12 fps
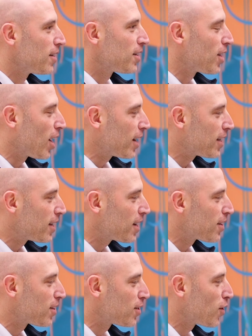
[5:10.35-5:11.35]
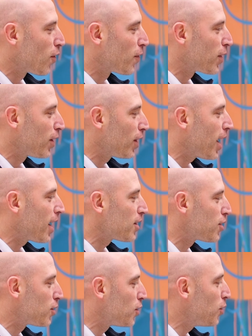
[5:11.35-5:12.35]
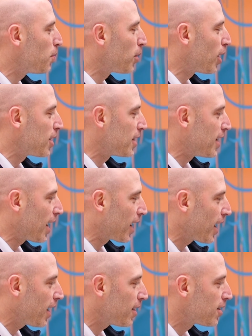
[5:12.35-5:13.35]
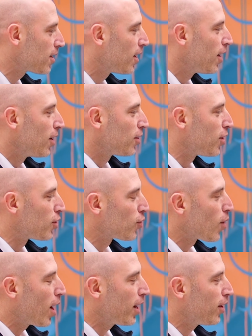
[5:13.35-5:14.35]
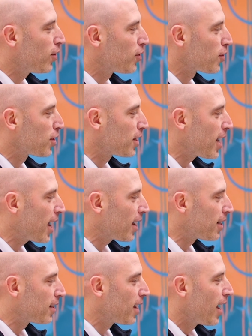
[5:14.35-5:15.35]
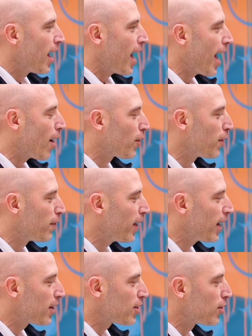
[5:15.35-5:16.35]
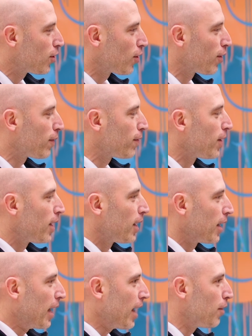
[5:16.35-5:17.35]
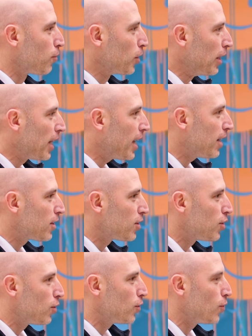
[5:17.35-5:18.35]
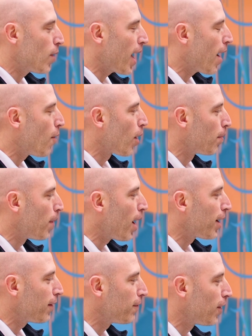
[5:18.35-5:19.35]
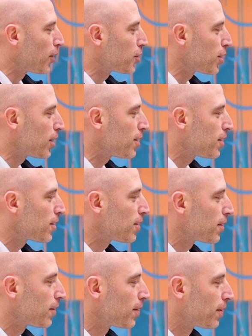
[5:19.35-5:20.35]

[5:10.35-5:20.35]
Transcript: scientists over the last two plus decades to try and understand how the vagus nerve can relate to how our body functions.